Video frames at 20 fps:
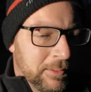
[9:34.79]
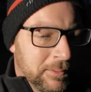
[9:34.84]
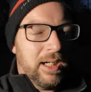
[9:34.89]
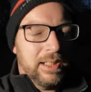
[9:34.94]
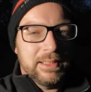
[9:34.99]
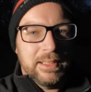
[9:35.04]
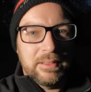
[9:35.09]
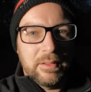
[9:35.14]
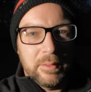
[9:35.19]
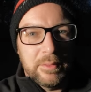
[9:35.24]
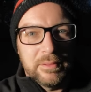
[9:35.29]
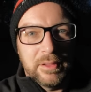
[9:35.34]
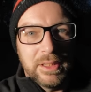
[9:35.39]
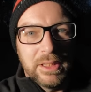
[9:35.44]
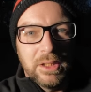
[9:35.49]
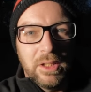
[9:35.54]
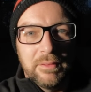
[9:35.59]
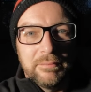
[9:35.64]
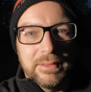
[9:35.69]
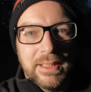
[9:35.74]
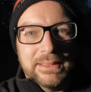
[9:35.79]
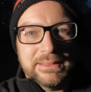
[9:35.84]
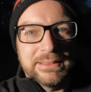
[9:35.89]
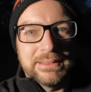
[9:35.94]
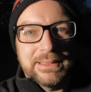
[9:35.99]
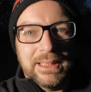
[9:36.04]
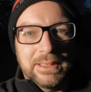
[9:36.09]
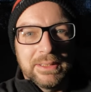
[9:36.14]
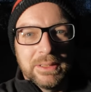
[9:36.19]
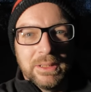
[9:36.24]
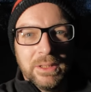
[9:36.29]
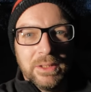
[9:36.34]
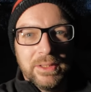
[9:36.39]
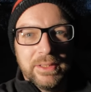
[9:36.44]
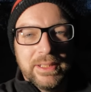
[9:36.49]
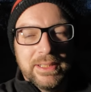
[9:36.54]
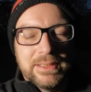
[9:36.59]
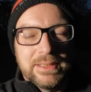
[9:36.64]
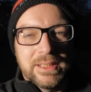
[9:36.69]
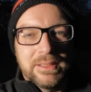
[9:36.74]
and I know there are a lot of lessons I could
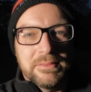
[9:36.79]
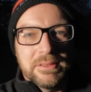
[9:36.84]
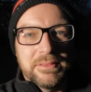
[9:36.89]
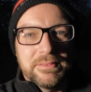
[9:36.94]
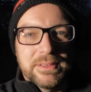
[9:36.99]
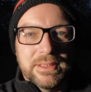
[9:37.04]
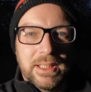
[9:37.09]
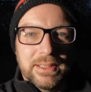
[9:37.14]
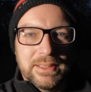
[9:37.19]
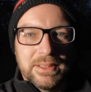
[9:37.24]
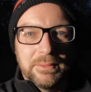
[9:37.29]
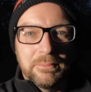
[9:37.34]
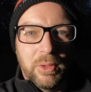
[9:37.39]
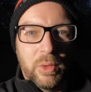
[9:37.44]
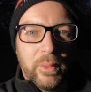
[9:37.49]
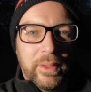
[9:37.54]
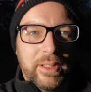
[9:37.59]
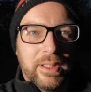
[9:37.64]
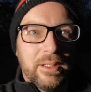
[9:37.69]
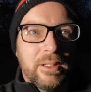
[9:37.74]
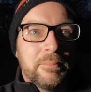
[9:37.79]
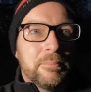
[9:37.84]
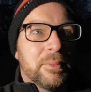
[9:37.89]
learn in terms of setting up quicker,